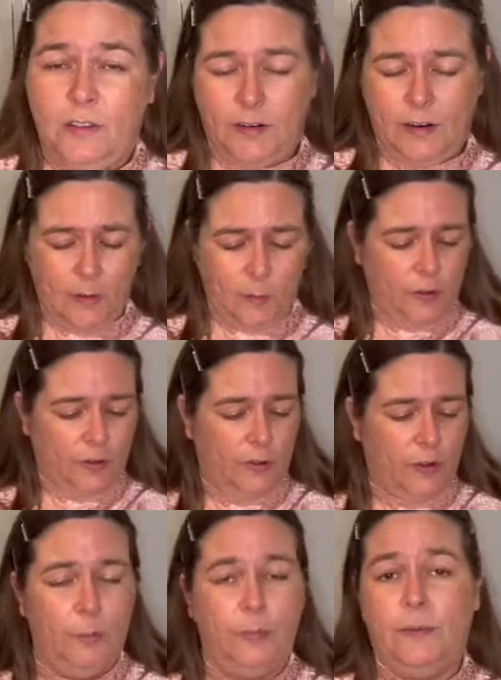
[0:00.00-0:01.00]
Today we're just
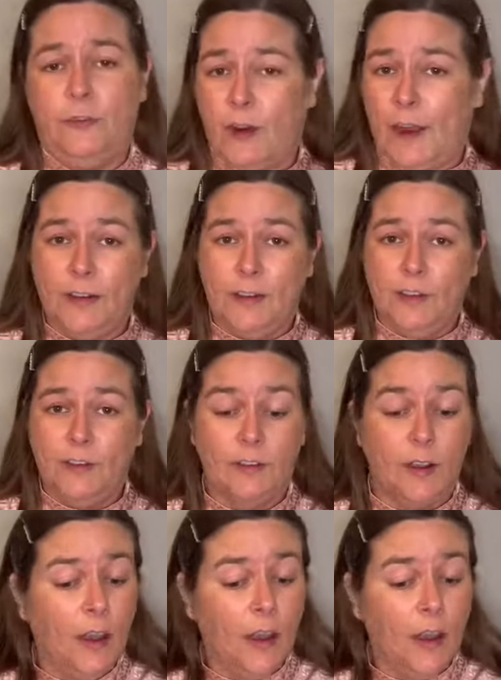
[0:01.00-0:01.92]
gonna try these,